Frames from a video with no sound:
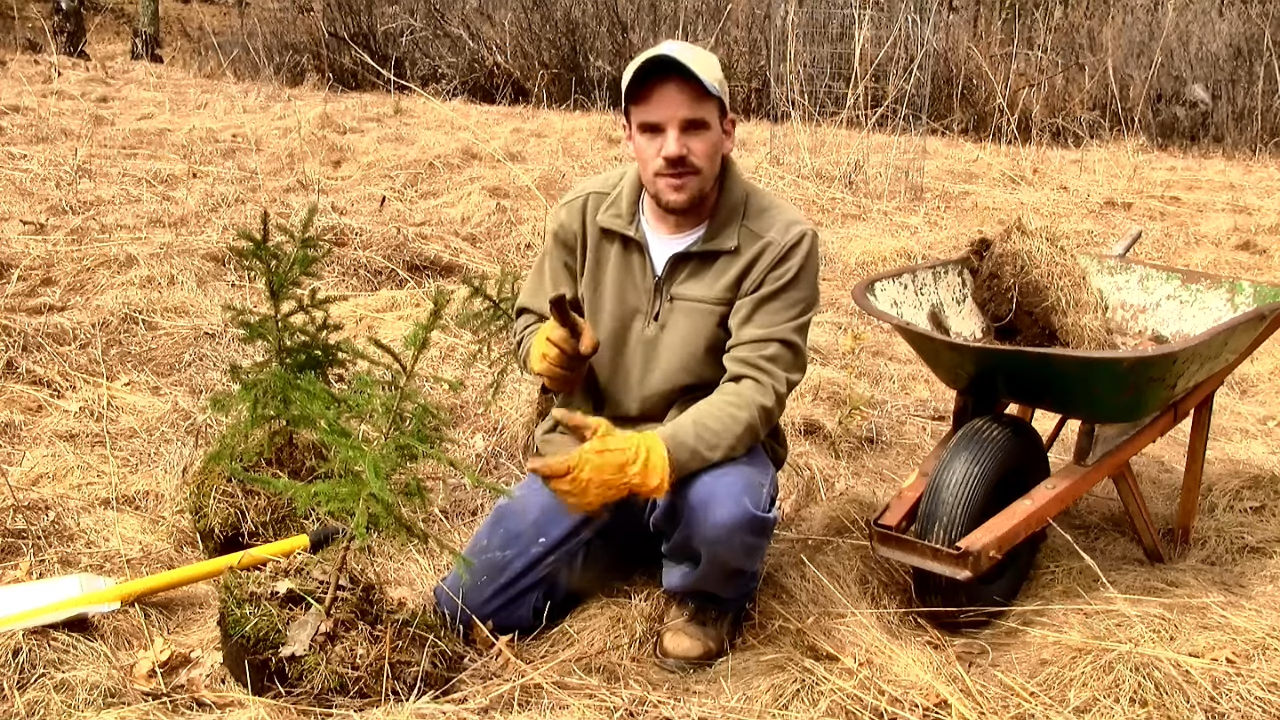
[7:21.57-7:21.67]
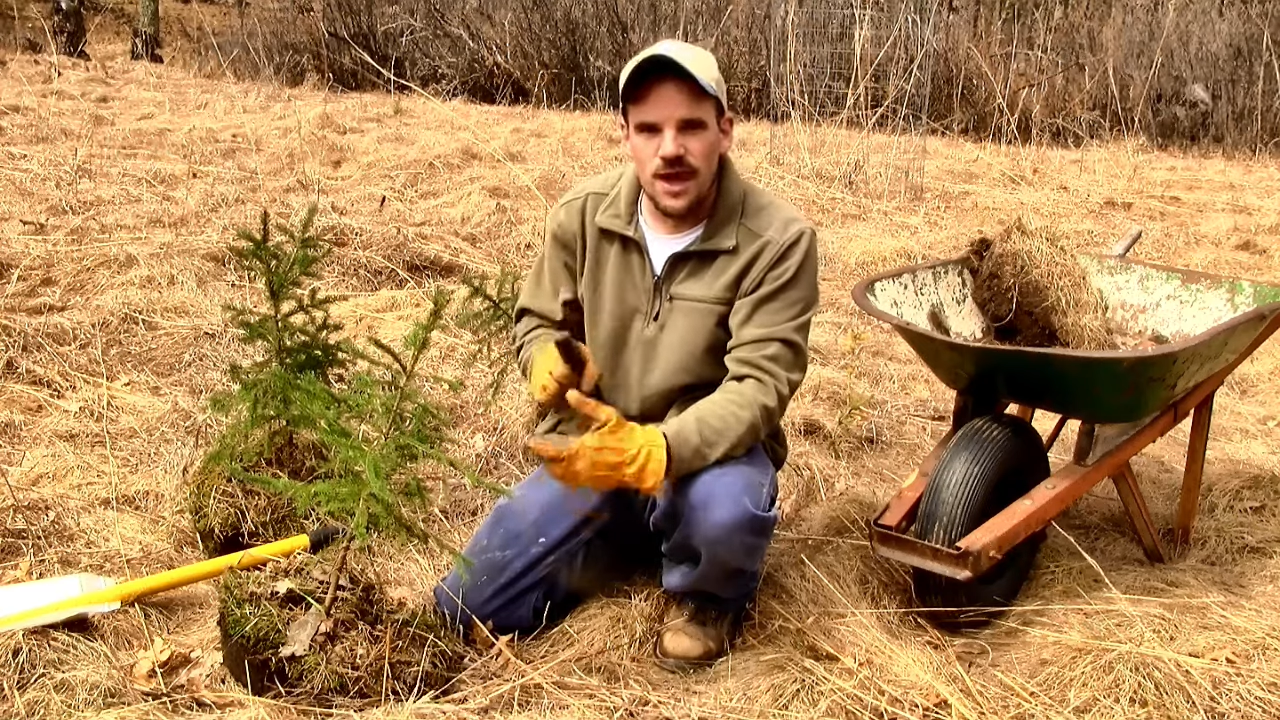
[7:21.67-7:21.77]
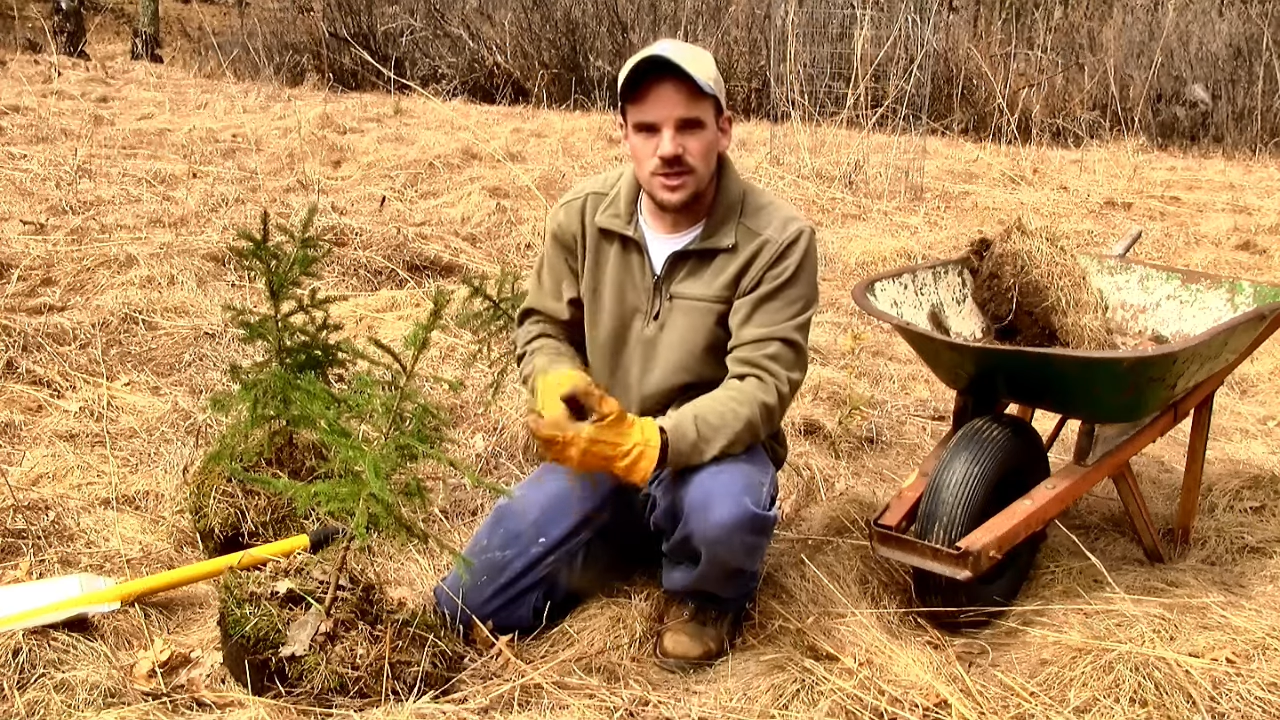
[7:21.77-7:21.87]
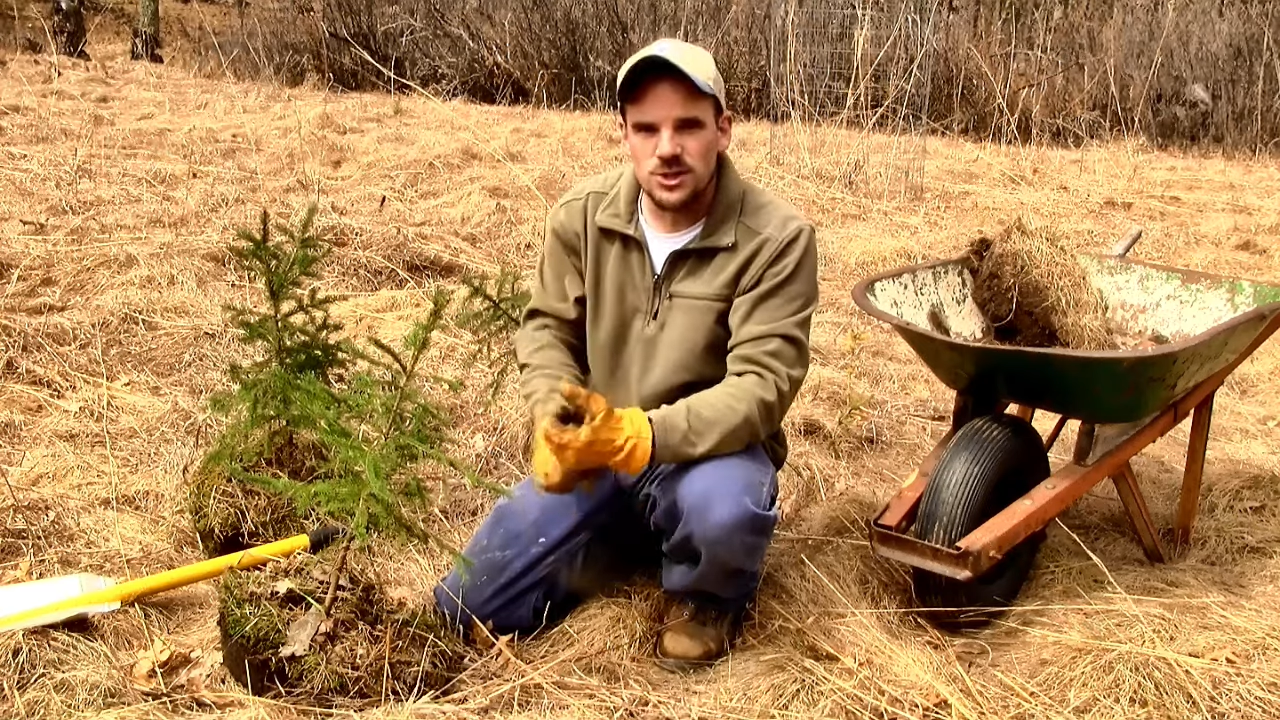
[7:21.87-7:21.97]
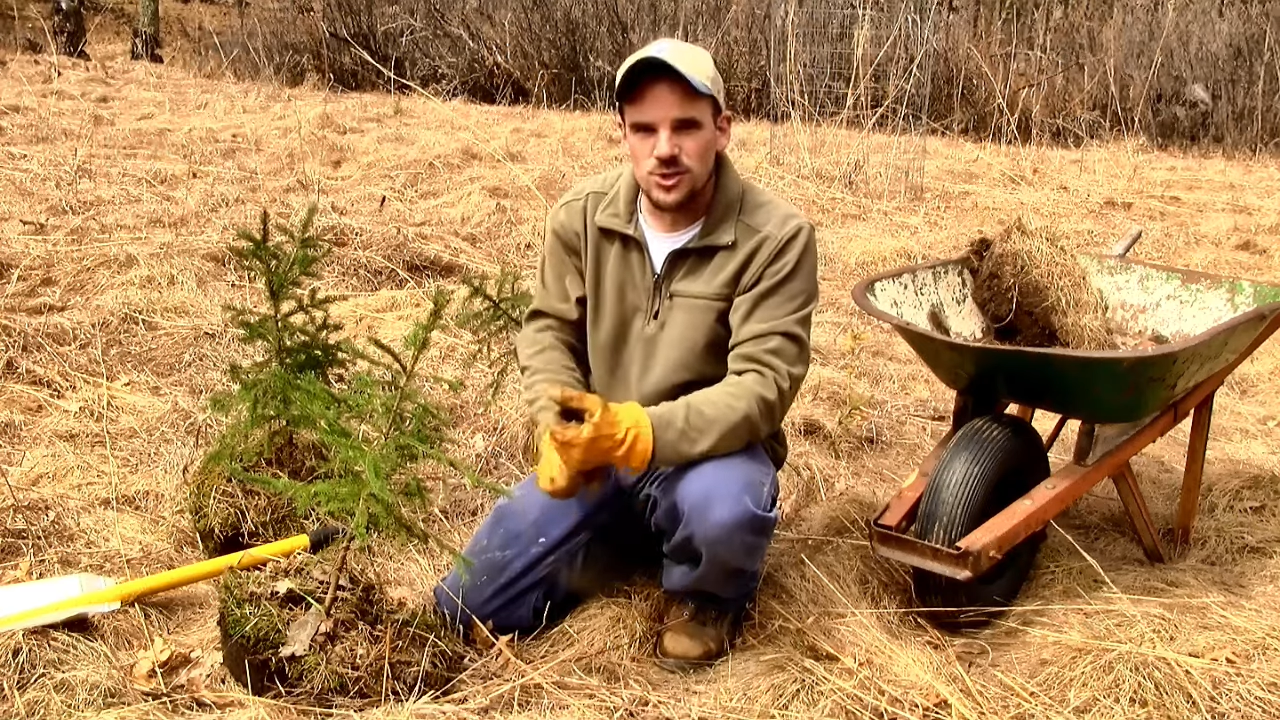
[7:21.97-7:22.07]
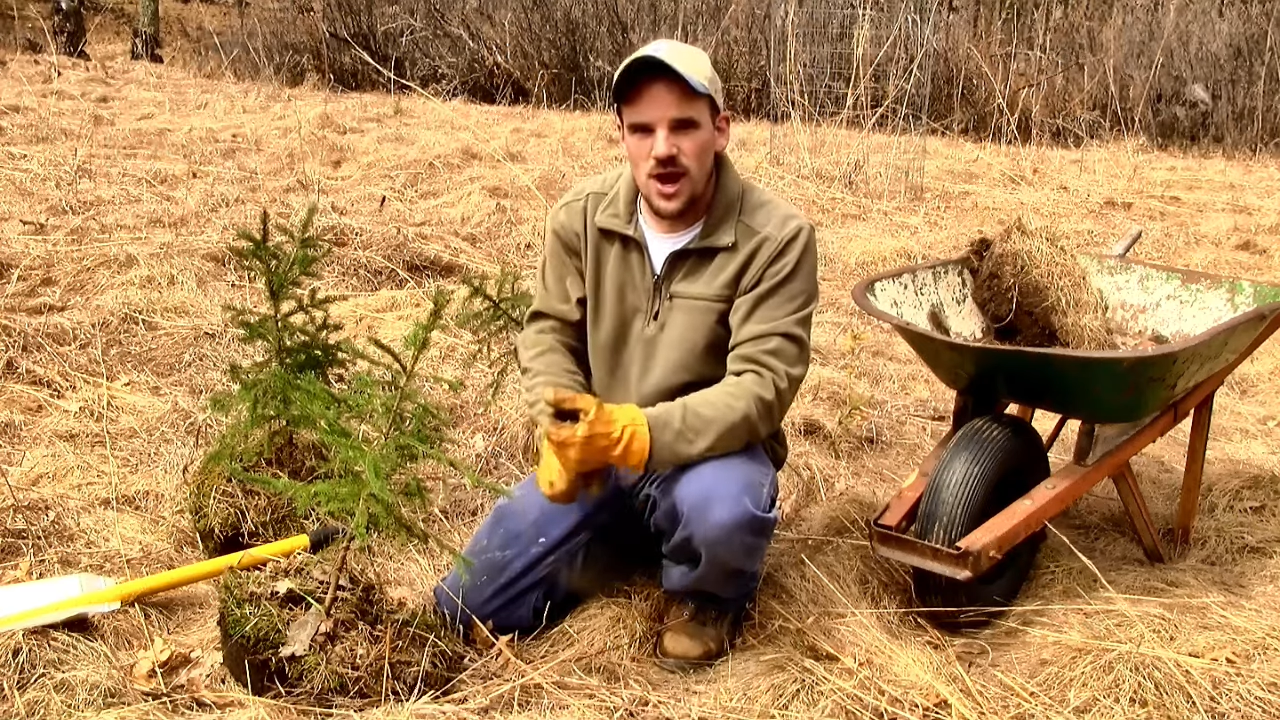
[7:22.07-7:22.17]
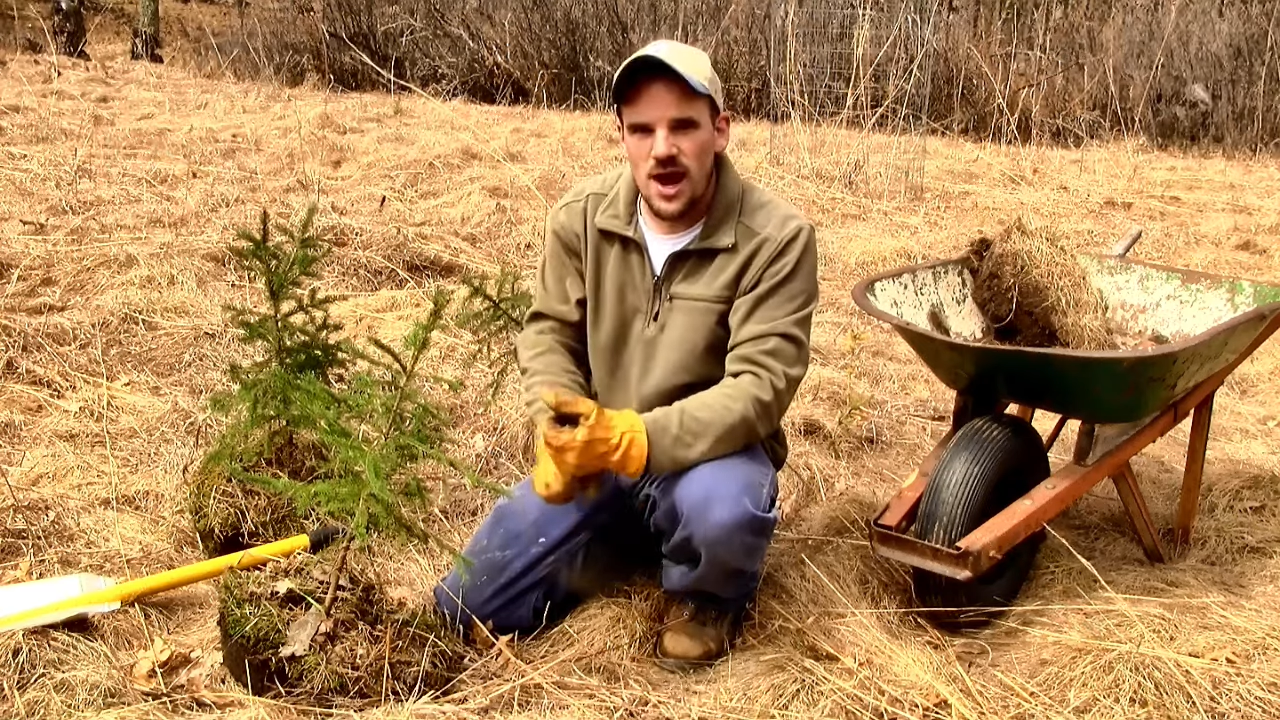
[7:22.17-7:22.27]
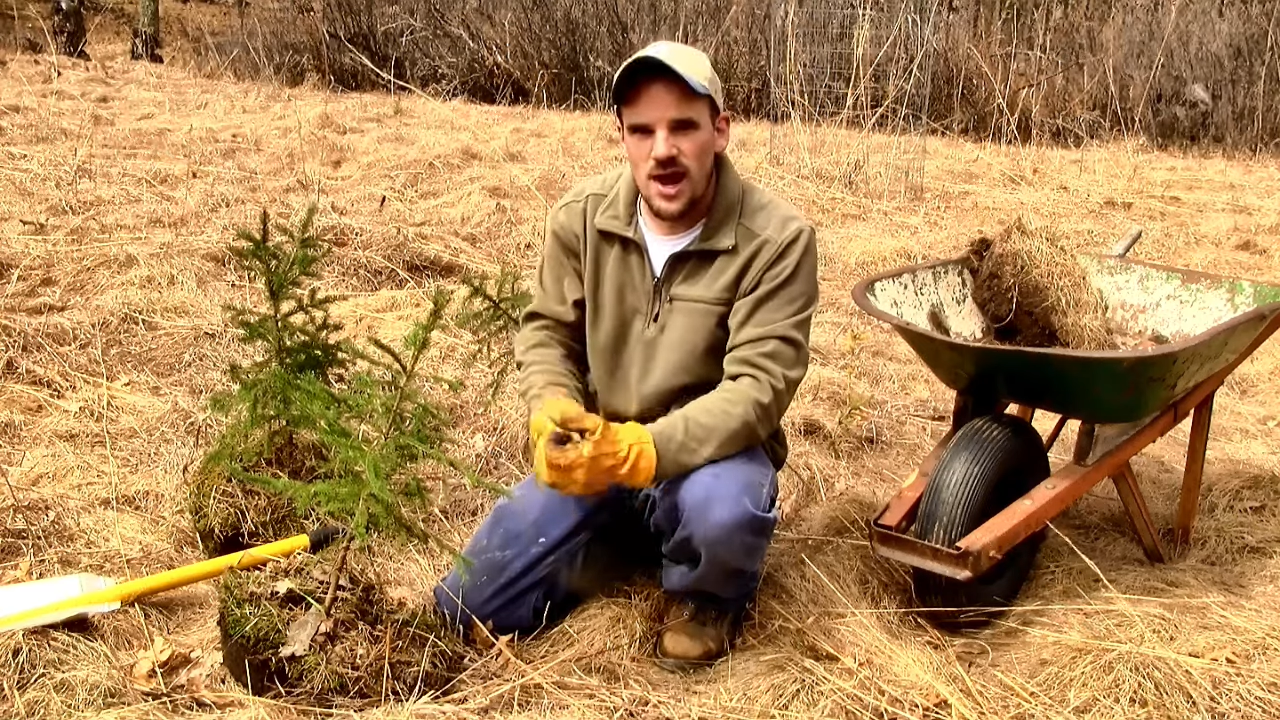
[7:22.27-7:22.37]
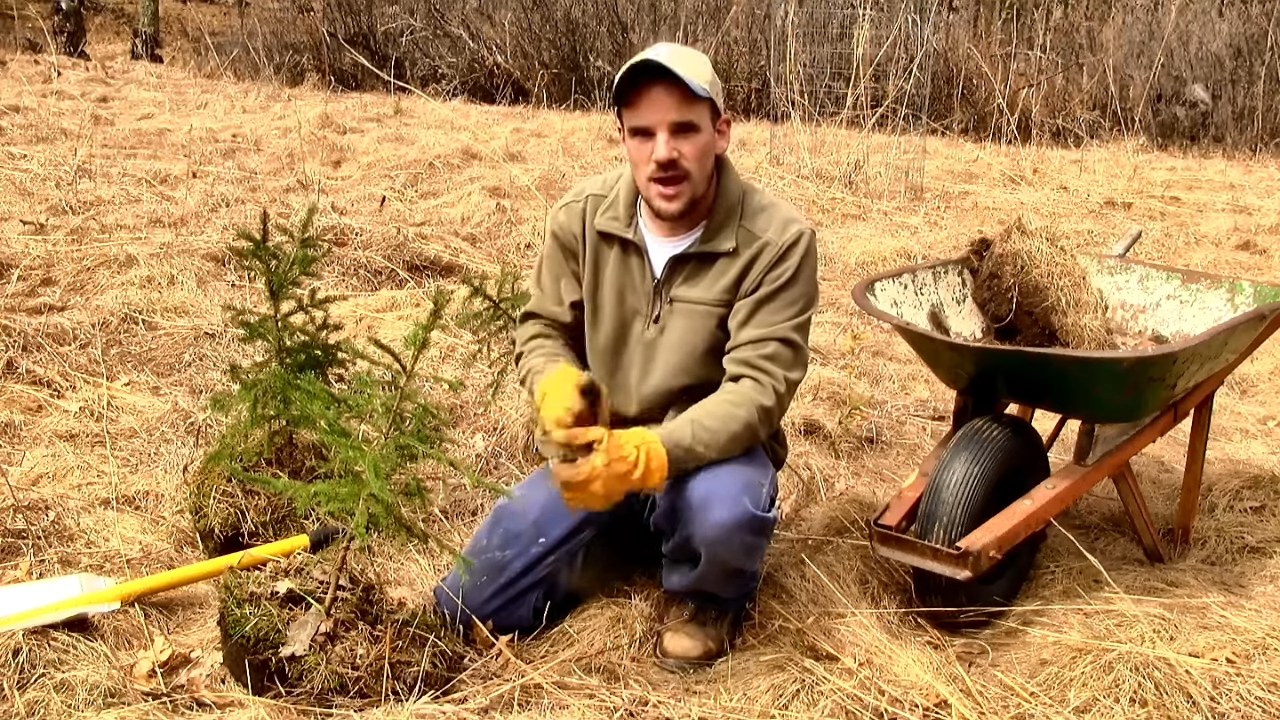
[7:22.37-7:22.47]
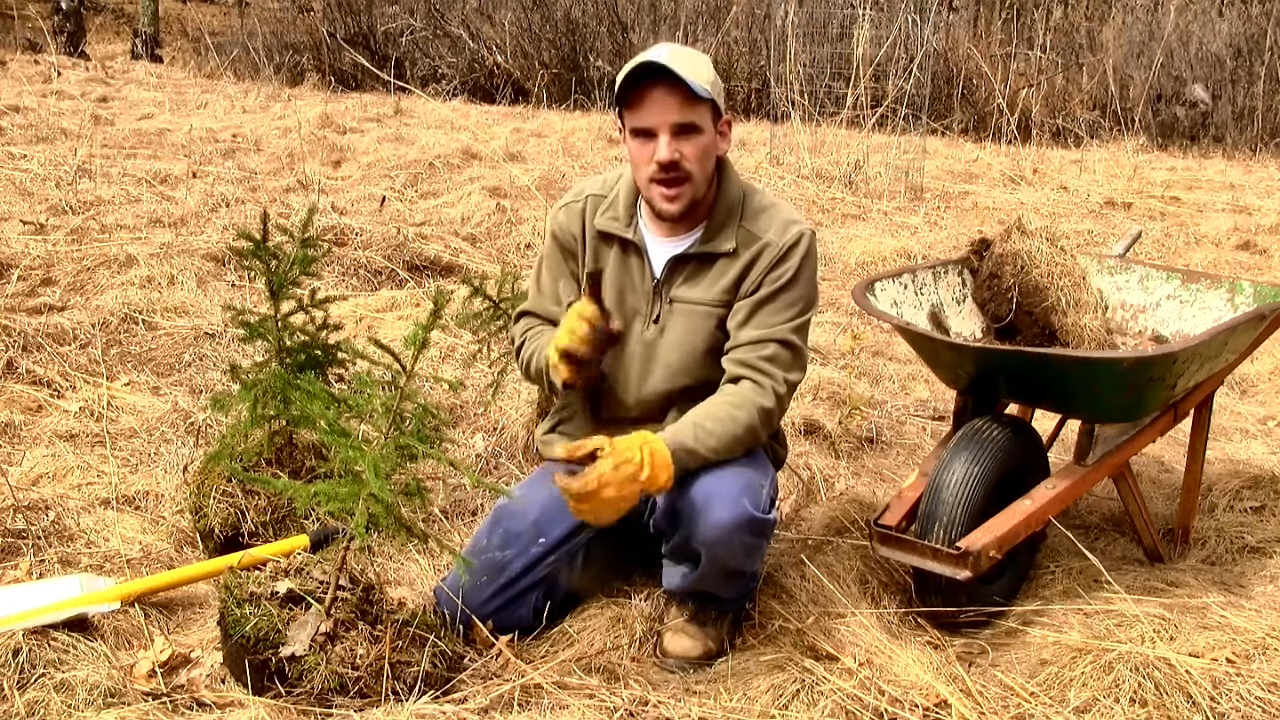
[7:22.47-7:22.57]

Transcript: that dry,